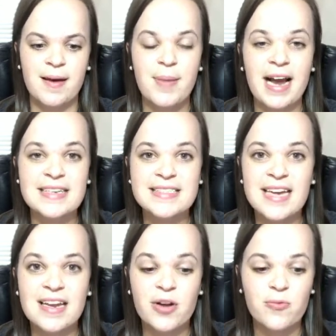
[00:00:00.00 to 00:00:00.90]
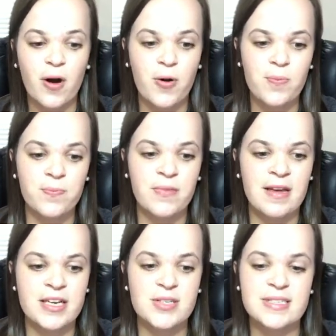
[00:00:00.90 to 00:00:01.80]
Pakistan and Rome
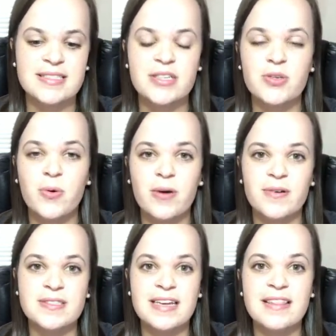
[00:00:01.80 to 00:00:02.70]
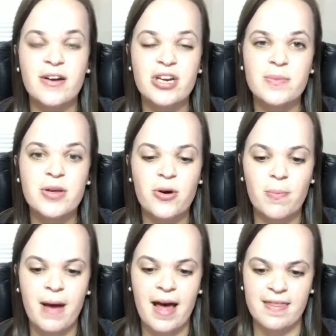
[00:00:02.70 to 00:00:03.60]
use essential oils in their communal
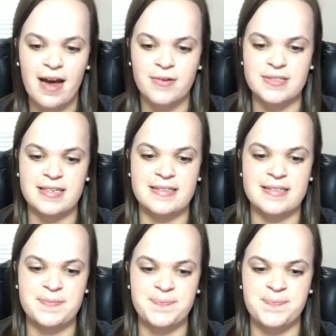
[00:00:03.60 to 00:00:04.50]
bathhouses.